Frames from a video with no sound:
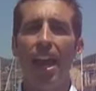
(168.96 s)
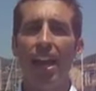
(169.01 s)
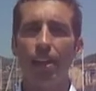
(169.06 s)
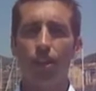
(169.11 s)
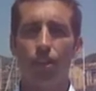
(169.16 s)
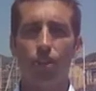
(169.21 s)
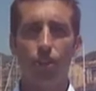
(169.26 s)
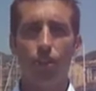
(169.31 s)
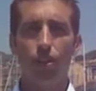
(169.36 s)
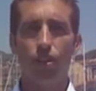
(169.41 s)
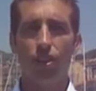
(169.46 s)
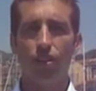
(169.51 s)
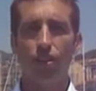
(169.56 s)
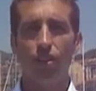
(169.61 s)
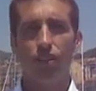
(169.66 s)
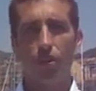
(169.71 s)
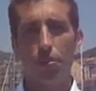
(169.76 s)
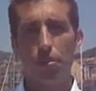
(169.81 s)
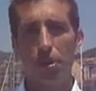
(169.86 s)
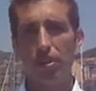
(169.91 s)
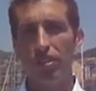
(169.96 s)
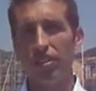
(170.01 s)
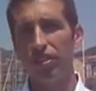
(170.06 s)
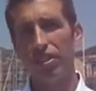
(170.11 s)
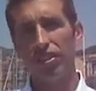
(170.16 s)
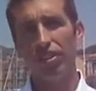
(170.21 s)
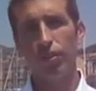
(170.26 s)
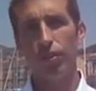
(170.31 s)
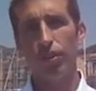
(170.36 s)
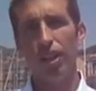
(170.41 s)
And the truth is, if your business
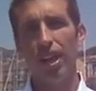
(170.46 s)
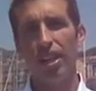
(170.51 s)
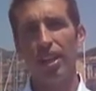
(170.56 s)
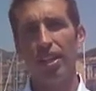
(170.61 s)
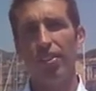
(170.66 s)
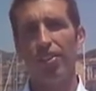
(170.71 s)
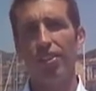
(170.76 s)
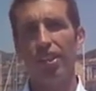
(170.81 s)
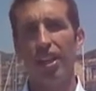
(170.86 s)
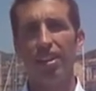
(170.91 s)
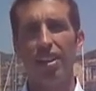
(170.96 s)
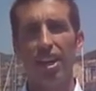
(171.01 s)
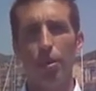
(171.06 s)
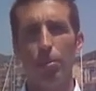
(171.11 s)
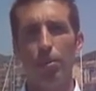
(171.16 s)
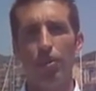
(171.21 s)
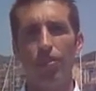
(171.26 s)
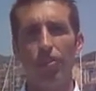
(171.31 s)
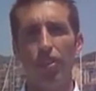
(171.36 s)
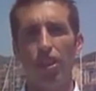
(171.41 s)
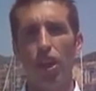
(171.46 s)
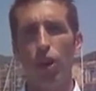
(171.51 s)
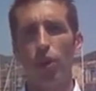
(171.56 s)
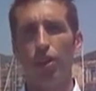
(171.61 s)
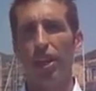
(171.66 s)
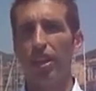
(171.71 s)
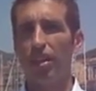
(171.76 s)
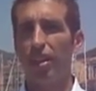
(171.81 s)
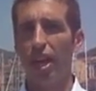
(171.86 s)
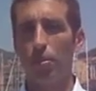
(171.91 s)
isn't ready for that type of flow
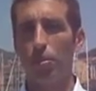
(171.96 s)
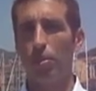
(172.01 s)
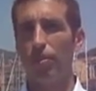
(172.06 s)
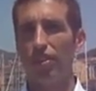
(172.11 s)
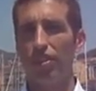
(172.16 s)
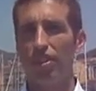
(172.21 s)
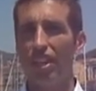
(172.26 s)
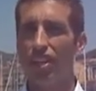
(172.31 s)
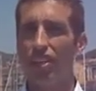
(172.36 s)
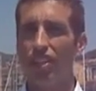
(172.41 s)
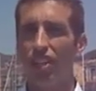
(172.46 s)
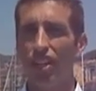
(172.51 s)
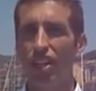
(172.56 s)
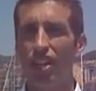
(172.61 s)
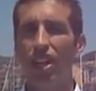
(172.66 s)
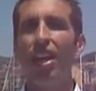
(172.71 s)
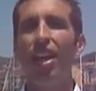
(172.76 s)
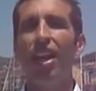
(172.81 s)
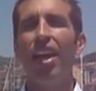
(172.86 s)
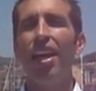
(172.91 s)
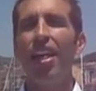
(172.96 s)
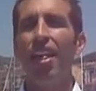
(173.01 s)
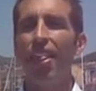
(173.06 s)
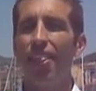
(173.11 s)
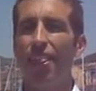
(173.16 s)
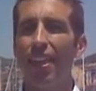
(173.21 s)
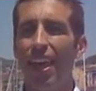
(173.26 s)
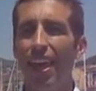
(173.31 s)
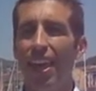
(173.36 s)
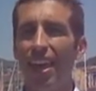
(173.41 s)
and that type of attention,
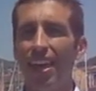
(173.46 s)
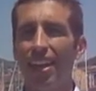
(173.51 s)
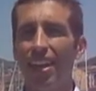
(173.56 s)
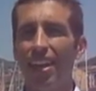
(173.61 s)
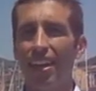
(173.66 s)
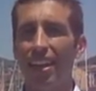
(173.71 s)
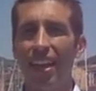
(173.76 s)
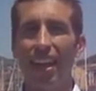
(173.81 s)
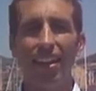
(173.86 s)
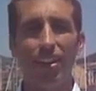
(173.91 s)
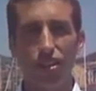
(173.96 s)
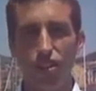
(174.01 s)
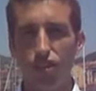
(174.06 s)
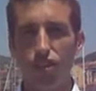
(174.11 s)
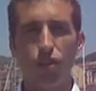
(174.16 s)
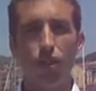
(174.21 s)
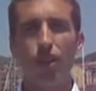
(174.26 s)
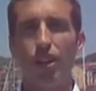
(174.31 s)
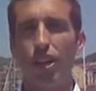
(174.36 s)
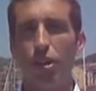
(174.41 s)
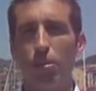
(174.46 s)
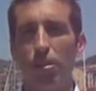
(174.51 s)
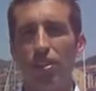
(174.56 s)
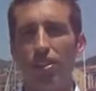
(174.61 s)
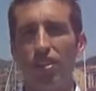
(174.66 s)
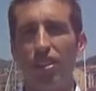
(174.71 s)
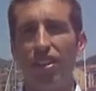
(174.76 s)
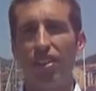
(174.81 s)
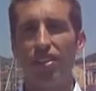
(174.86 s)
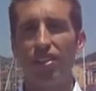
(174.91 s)
then it can destroy your
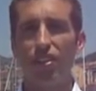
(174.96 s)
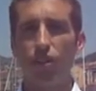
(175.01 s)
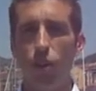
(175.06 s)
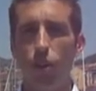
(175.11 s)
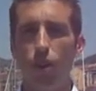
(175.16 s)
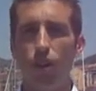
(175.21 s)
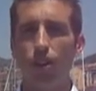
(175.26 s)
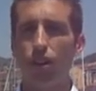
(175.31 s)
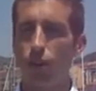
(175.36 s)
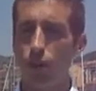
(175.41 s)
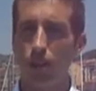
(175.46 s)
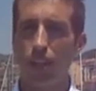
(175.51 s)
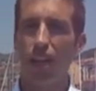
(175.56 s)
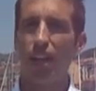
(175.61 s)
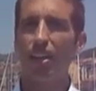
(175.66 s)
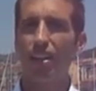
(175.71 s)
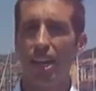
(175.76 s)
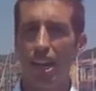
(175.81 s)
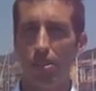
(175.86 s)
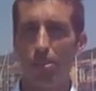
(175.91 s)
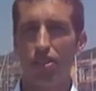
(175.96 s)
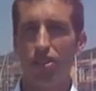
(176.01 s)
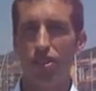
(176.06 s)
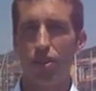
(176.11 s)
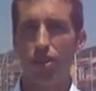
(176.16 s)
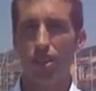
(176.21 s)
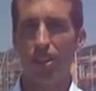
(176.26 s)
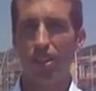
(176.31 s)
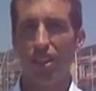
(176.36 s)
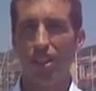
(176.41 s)
business or do a lot of damage
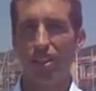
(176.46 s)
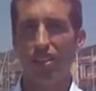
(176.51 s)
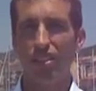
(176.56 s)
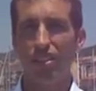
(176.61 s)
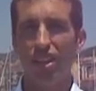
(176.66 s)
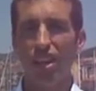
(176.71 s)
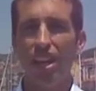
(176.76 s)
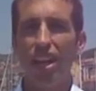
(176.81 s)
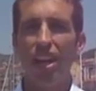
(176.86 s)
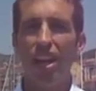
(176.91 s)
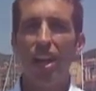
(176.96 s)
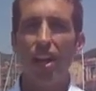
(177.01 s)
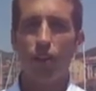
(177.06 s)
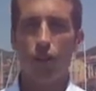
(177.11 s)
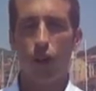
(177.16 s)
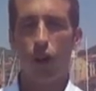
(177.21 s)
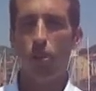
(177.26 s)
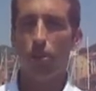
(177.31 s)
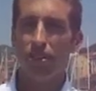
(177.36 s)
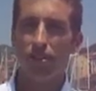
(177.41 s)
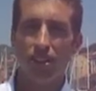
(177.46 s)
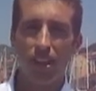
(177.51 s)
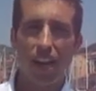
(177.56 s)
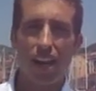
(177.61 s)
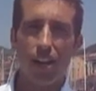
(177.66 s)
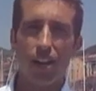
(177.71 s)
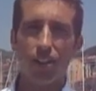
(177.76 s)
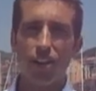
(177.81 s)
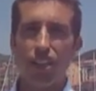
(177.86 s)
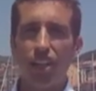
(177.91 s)
to it at least. So I hope this
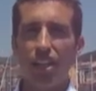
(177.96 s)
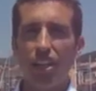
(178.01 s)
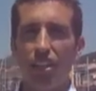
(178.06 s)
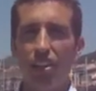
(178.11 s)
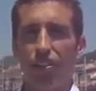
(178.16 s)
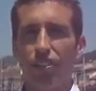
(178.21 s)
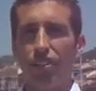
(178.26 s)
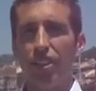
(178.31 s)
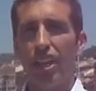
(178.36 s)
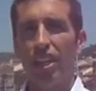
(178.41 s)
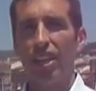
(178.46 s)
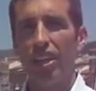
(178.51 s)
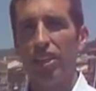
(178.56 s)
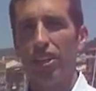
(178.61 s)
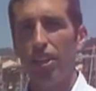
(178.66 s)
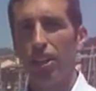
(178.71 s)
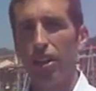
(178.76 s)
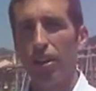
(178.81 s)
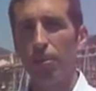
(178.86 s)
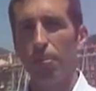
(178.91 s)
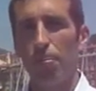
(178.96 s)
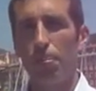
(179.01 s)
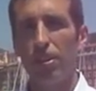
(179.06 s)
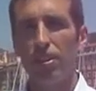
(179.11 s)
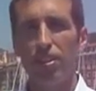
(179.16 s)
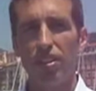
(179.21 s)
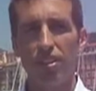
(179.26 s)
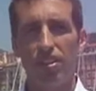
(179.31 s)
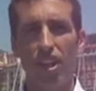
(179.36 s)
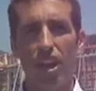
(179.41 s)
analogy of getting your
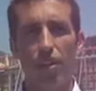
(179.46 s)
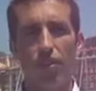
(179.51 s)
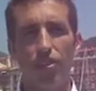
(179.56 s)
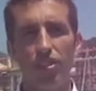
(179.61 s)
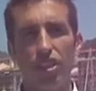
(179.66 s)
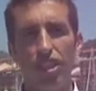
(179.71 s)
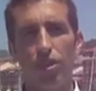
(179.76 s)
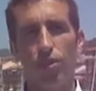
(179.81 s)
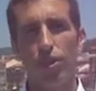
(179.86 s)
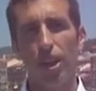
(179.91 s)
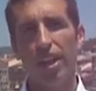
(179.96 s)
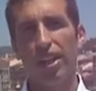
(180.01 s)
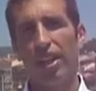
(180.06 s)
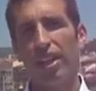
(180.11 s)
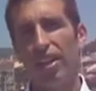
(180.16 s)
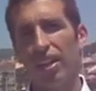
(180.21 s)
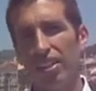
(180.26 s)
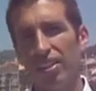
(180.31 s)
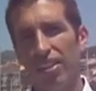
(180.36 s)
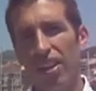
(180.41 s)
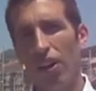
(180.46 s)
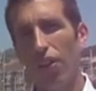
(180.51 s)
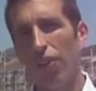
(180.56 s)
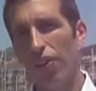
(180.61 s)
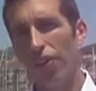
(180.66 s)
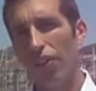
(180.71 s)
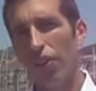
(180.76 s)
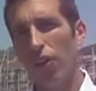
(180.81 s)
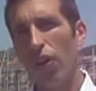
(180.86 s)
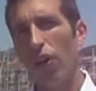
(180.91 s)
business kind of sea ready is
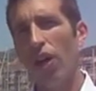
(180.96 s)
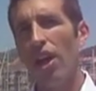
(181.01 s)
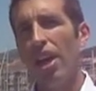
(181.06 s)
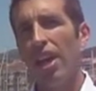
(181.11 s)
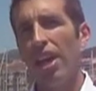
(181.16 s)
helpful.